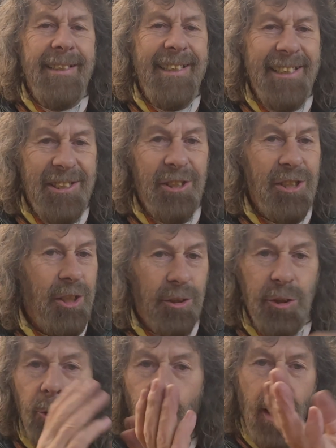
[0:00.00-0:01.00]
It just
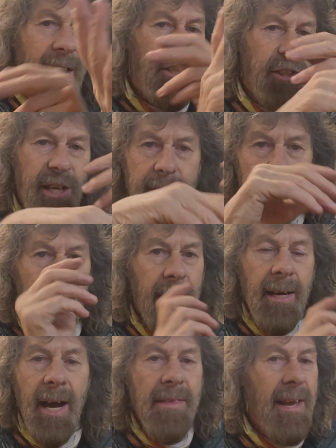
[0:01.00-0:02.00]
looks all out of shape.
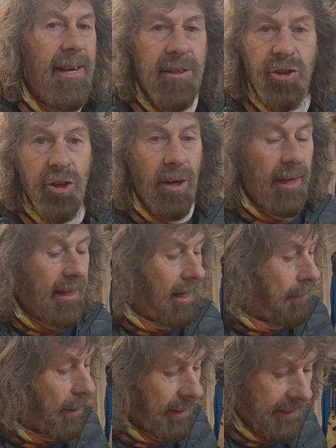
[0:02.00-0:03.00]
And then trying to get
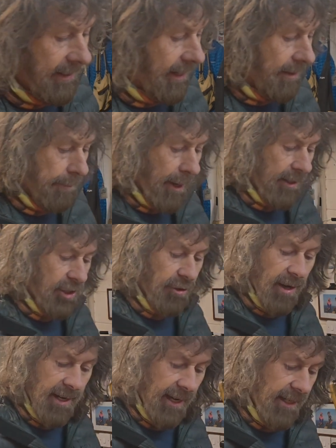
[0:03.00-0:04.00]
it back
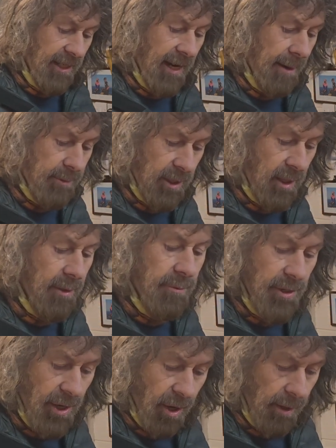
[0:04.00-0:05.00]
straight again is an absolute
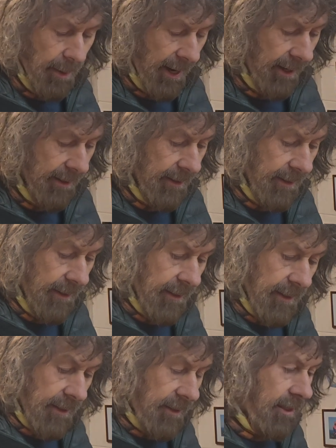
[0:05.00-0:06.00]
nightmare.
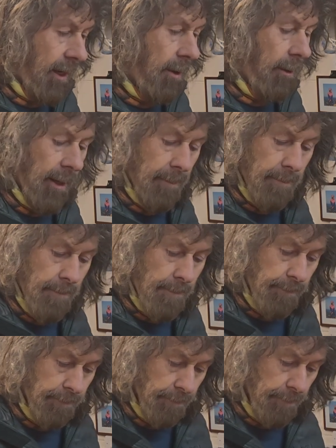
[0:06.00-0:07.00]
So,
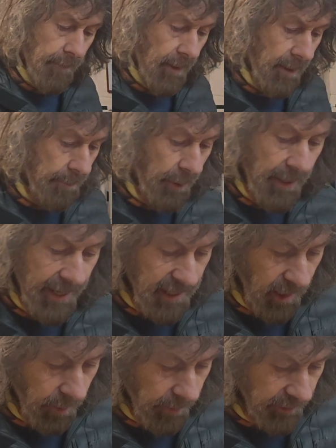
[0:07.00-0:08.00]
but there you
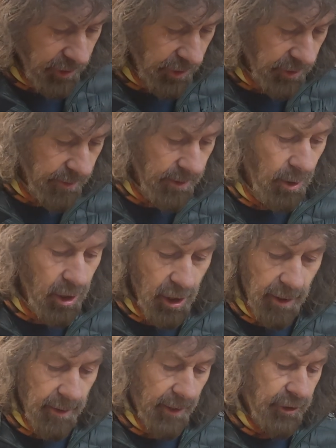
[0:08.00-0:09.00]
go. That's just, you
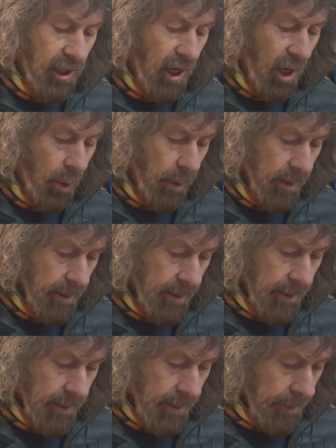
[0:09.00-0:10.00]
learn as you go.
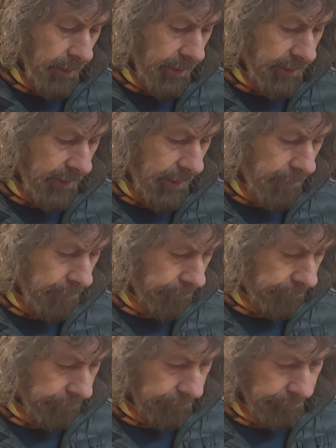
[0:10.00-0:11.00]
But
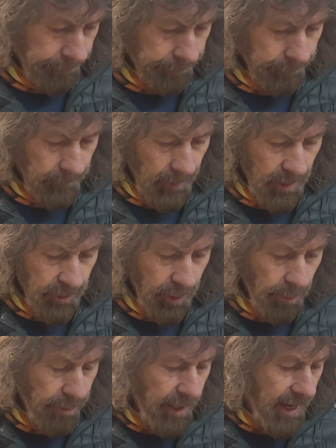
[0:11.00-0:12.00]

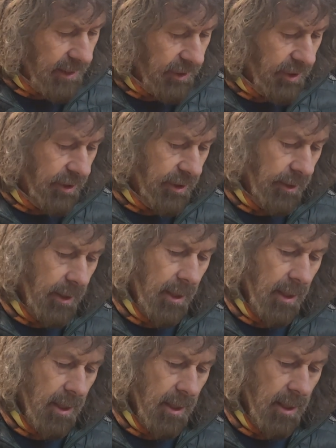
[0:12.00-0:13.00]
so this
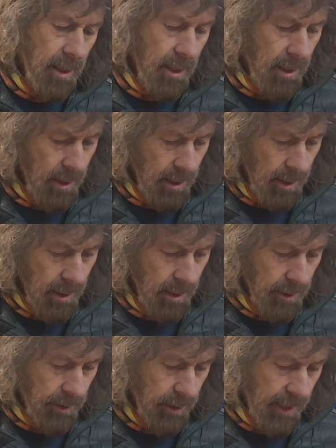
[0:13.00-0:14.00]

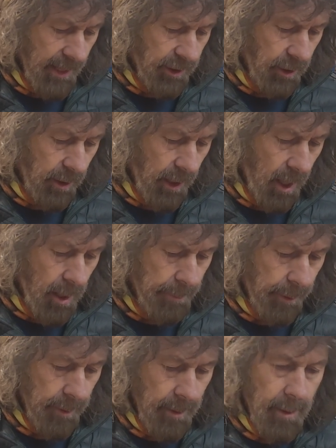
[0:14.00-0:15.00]
is, yeah, it's got a hub.